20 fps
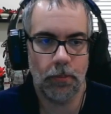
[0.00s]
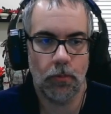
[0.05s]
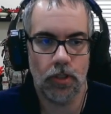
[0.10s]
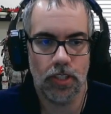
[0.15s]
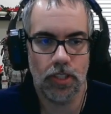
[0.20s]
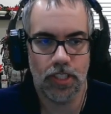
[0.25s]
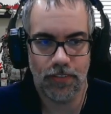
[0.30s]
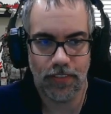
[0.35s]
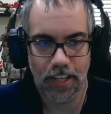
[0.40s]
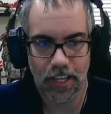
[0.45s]
more
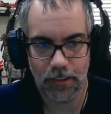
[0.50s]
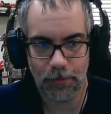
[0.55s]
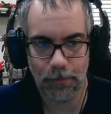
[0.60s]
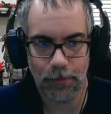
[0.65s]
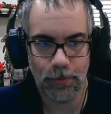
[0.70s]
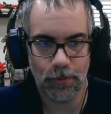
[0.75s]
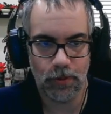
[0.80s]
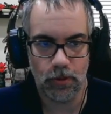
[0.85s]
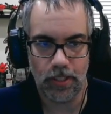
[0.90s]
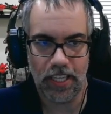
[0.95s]

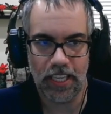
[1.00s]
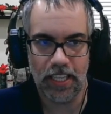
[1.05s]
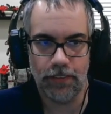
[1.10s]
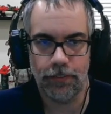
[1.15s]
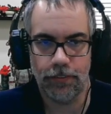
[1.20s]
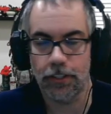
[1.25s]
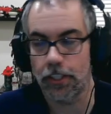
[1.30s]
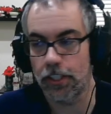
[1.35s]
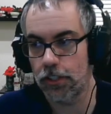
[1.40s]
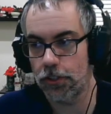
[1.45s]
survivable if
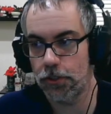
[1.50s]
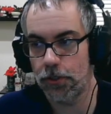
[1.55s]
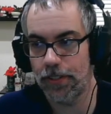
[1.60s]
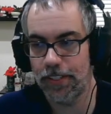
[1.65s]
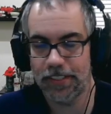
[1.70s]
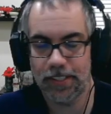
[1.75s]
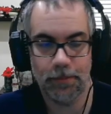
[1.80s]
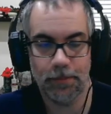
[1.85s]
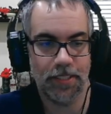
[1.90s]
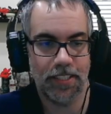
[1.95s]
you're going to shoot
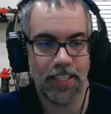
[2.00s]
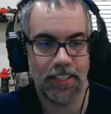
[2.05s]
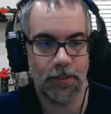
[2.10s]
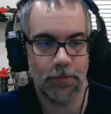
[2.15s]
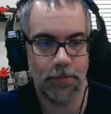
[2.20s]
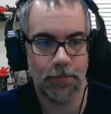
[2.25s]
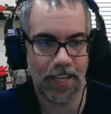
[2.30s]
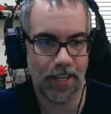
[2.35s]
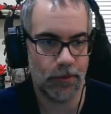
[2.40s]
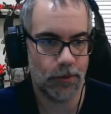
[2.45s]
at them to take
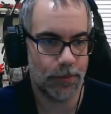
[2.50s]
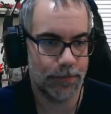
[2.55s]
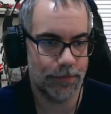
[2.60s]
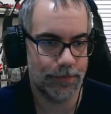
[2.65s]
them down.